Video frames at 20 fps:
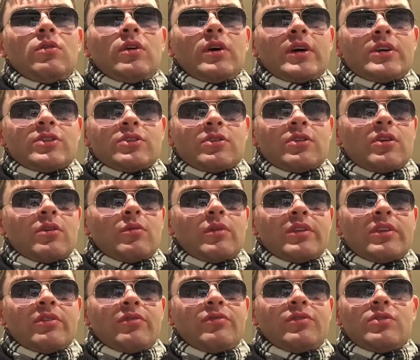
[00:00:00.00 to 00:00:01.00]
I don't know what
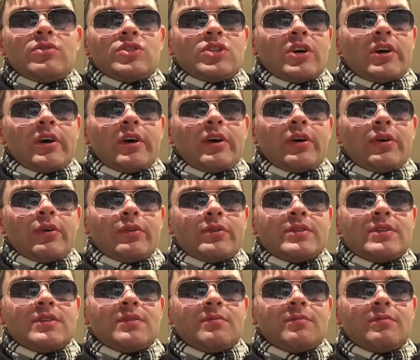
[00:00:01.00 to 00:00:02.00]
the future
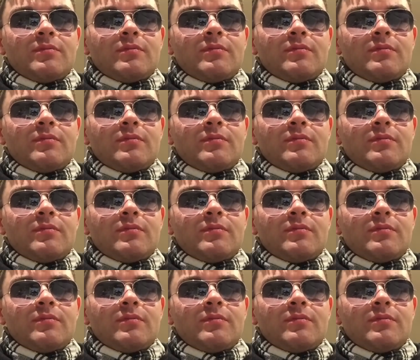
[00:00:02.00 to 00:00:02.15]
holds.